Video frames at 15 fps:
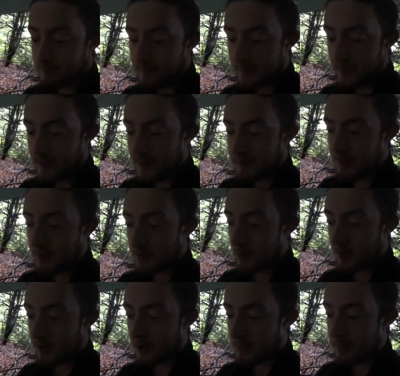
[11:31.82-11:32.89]
going to
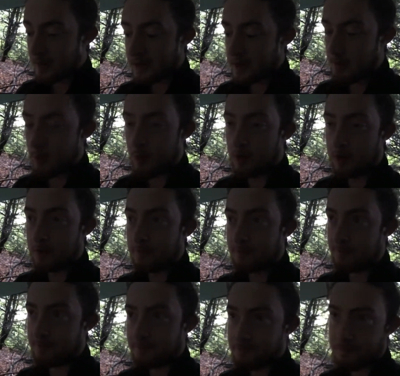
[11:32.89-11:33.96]
work on making more
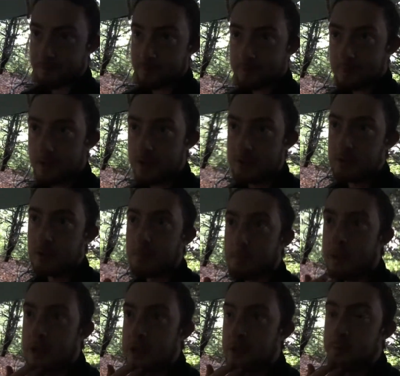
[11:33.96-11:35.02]
sort of
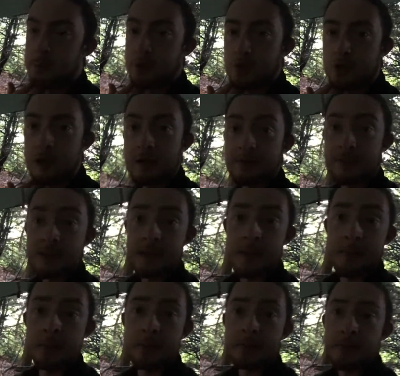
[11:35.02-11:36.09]
budget bushcrafting
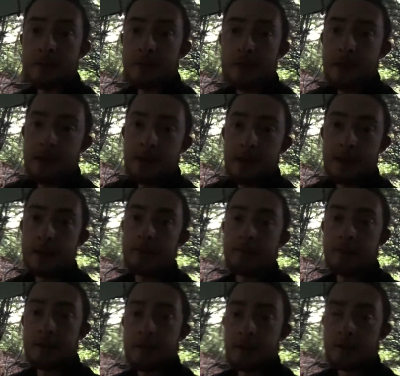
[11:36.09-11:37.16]
camping
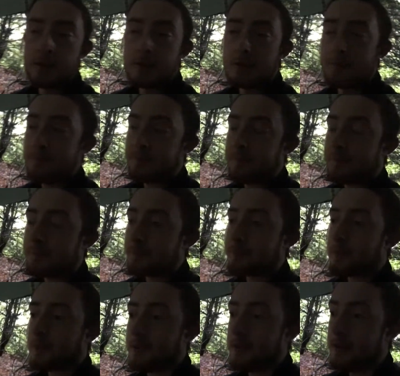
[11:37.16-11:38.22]
videos,
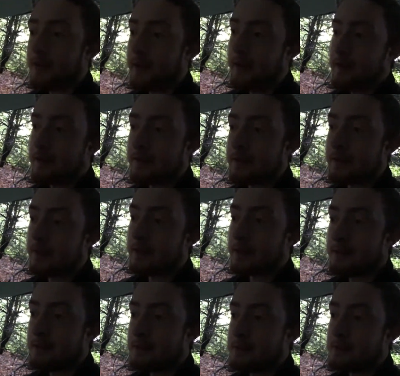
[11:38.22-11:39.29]
and
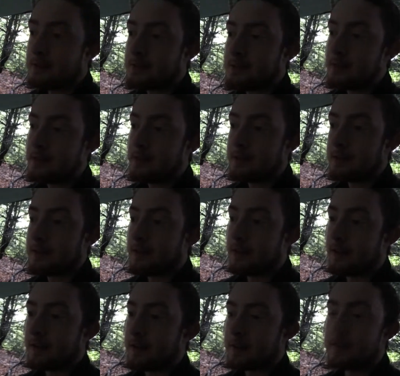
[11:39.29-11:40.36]

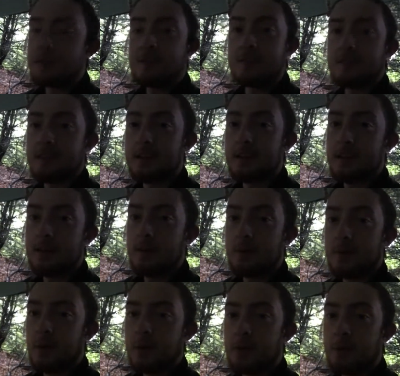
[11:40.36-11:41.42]
yeah, because
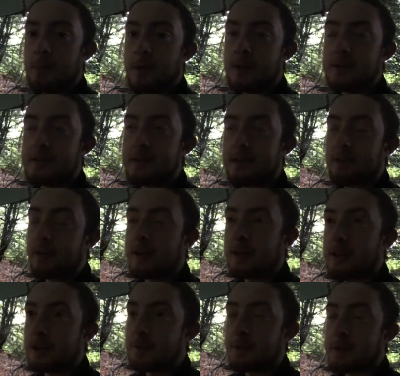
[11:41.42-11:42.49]
we all know money's tight right
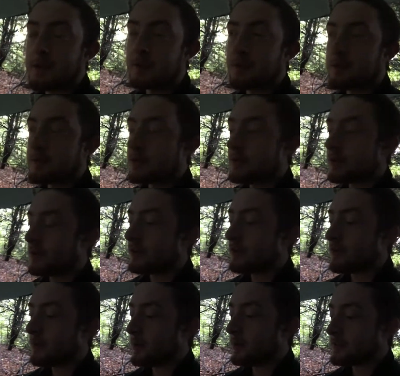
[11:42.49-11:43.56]
now, especially with what's going on
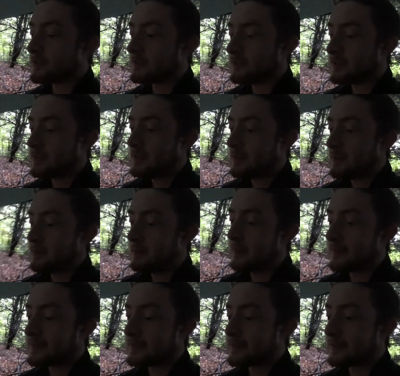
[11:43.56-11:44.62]
in the world,
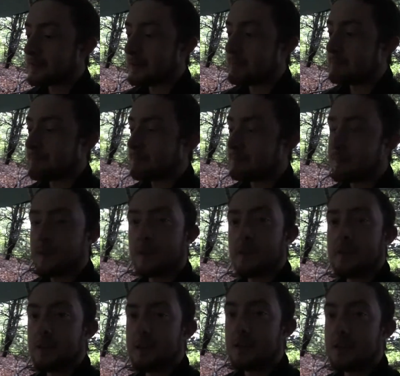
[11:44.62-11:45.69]
but
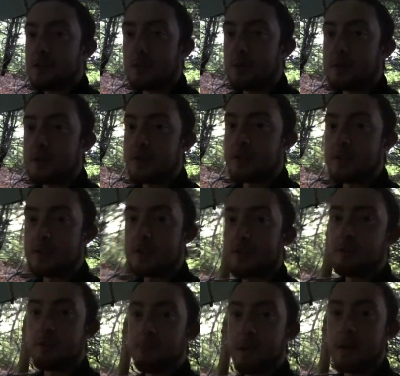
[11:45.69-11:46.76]
it's always good to
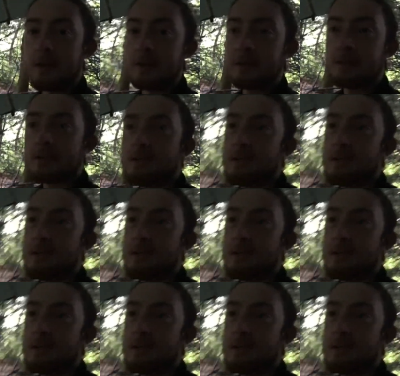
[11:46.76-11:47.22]
save some pennies.